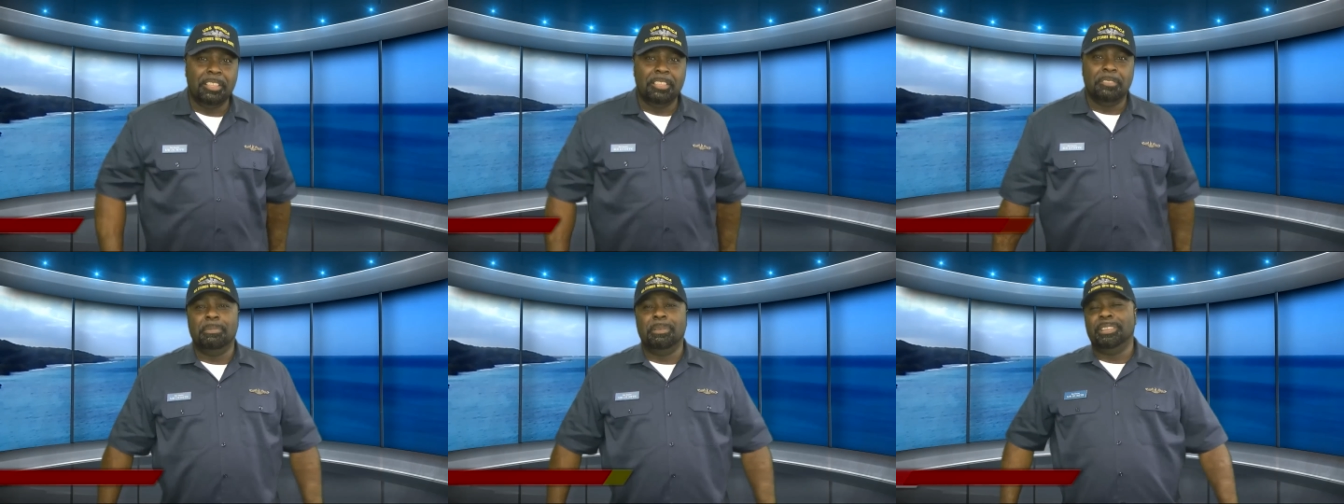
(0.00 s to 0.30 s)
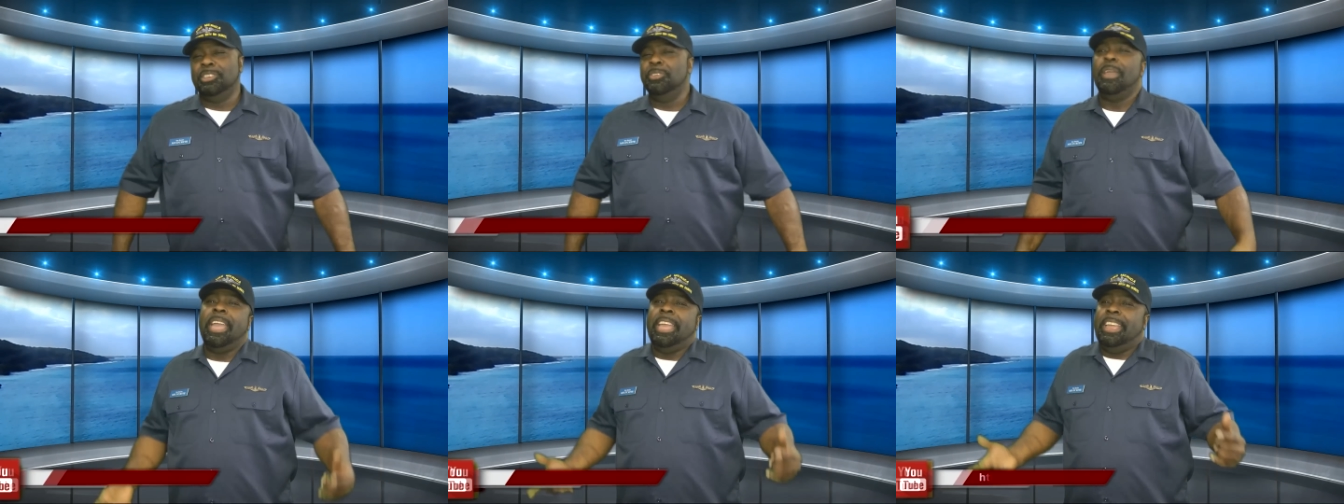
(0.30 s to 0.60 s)
But
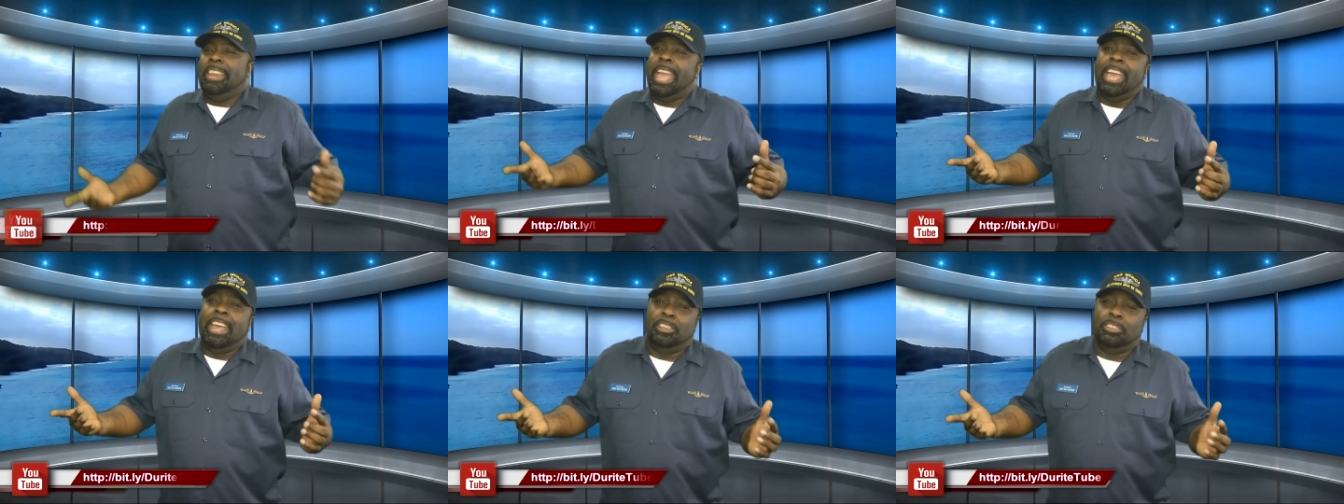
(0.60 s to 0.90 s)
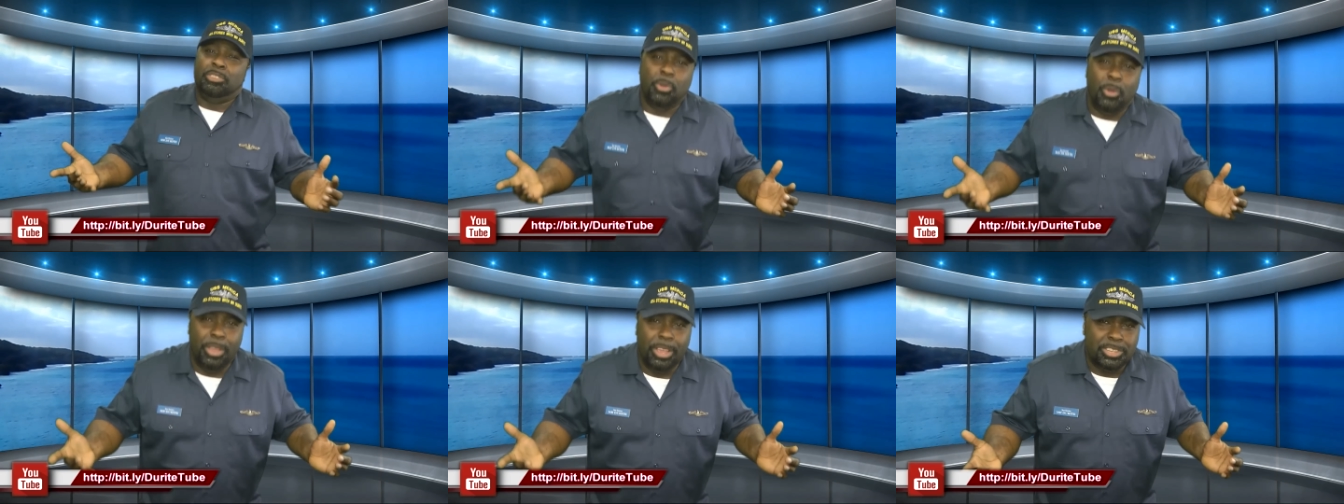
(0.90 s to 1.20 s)
you ain't had a
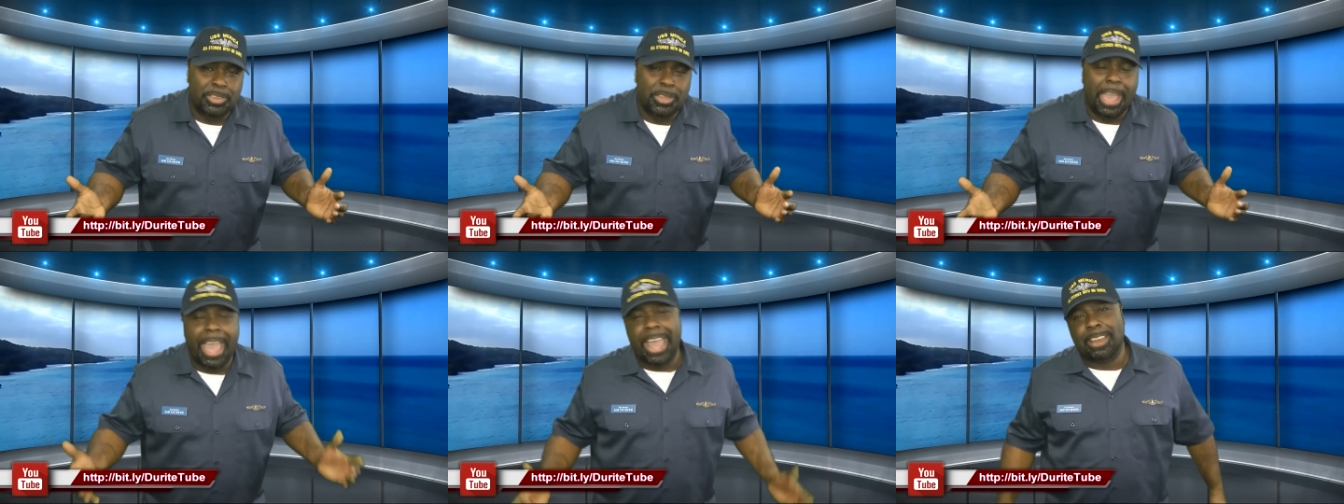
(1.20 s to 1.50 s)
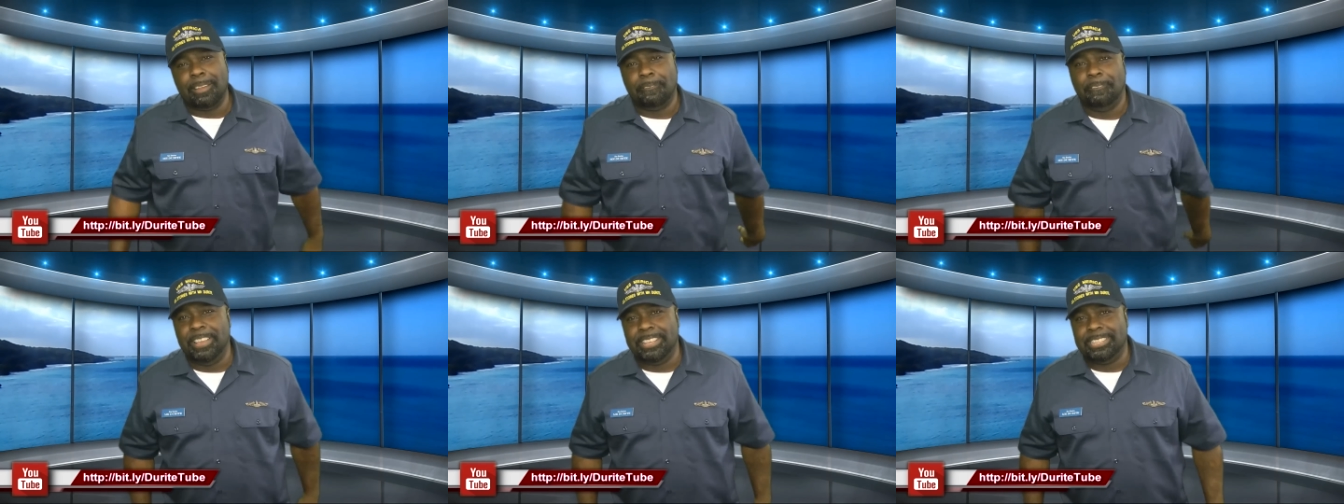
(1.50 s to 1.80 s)
choice. You had
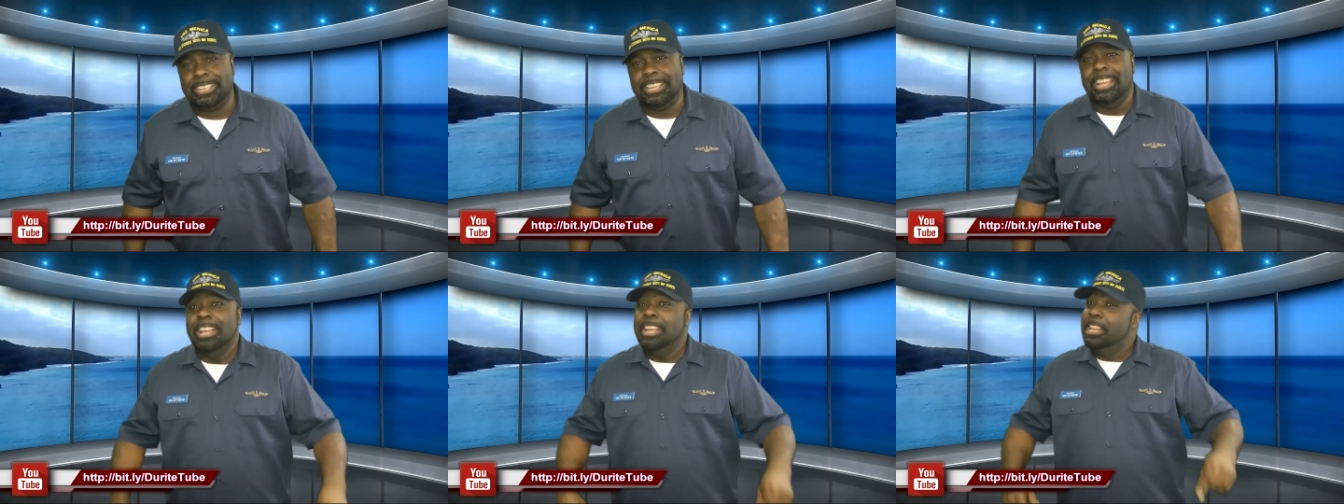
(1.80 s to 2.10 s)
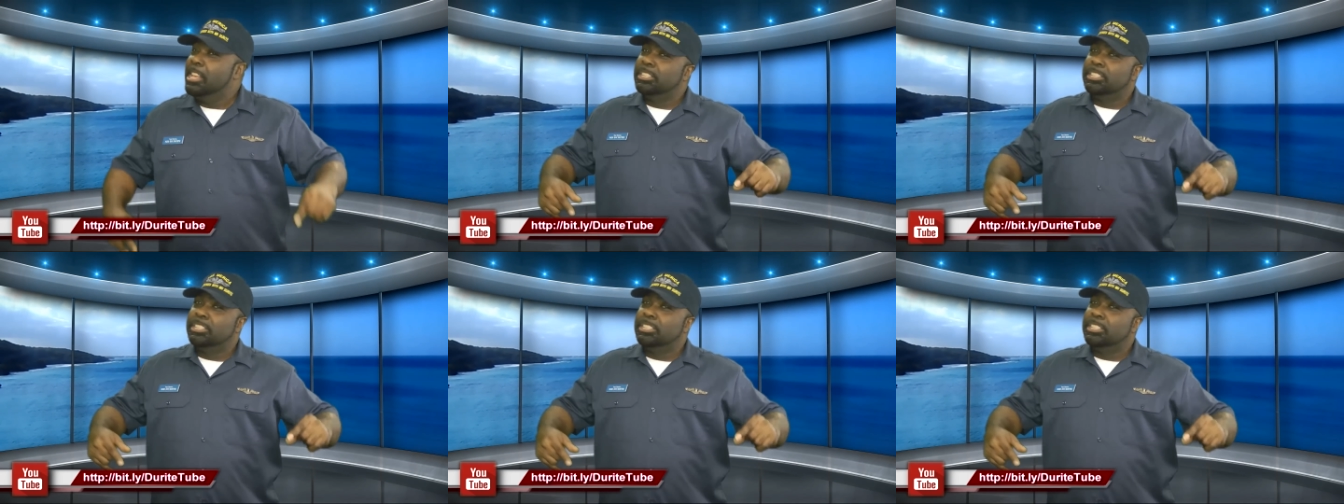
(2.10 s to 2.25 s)
to fix it.